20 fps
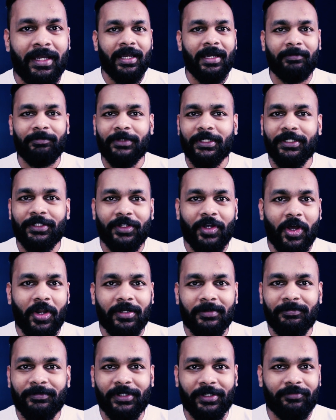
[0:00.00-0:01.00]
I'm going to call
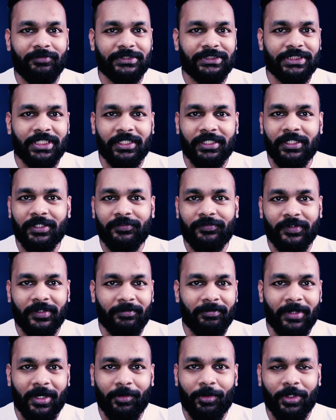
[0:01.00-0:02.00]
him Ravishankar
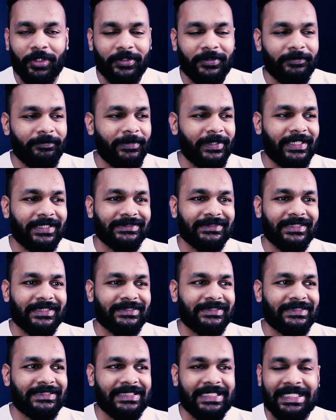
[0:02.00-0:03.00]
from now on because
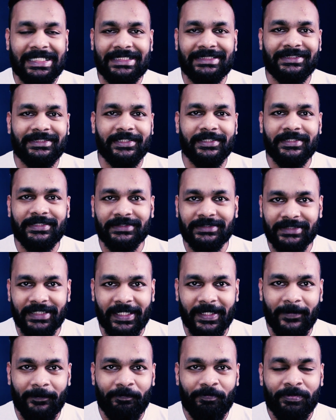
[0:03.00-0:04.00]
it's easier to
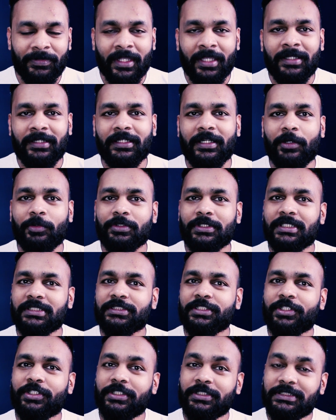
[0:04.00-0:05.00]
say. Now, there's
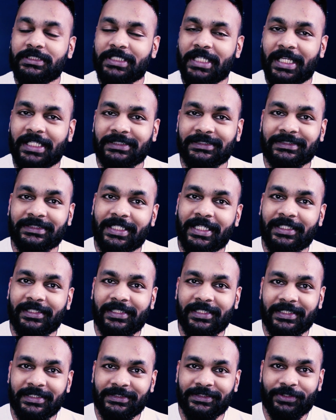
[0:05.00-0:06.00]
a good chance that
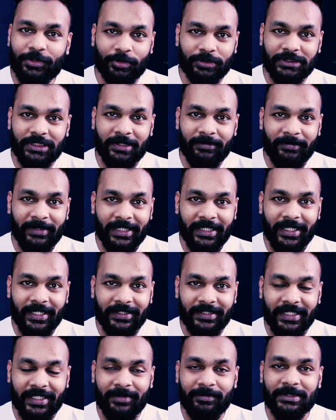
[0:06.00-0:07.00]
his social media
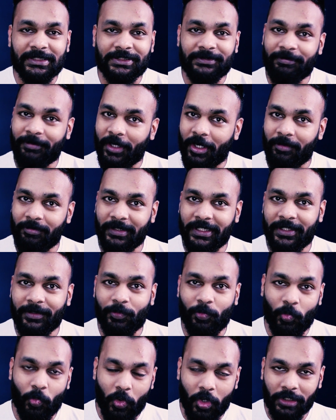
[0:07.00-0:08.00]
team is probably
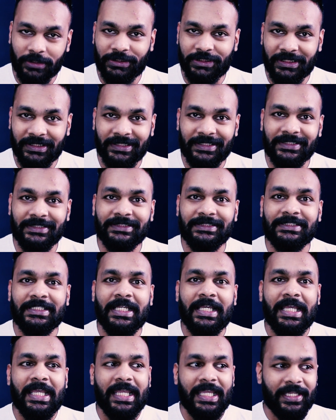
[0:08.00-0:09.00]
watching this,
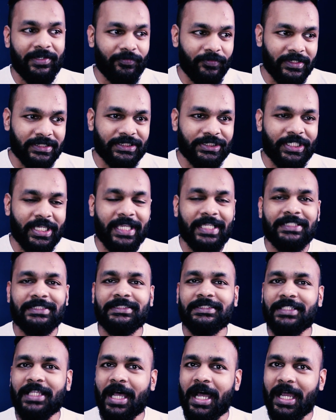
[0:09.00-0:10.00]
in which
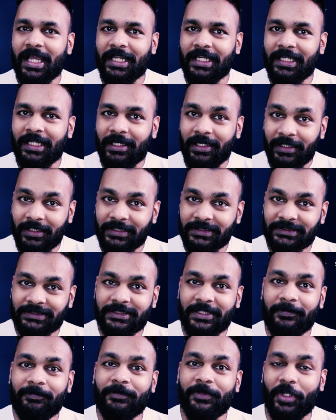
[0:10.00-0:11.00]
case I'll urge
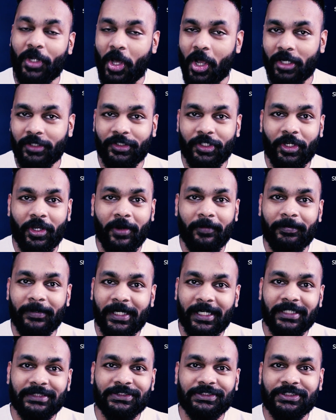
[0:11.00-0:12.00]
them not to
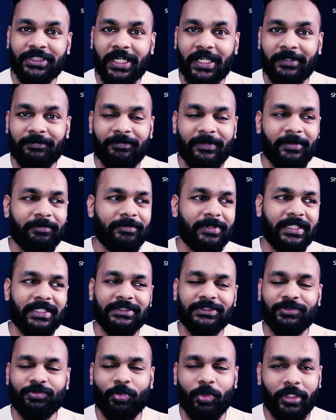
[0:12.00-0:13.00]
copyright strike me
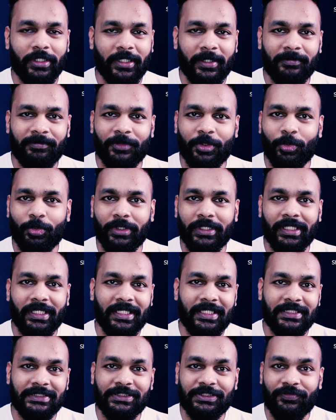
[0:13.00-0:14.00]
because what I'm doing
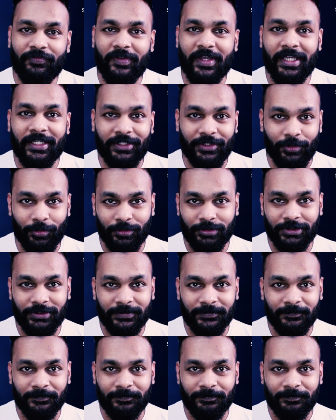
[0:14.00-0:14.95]
is fair use.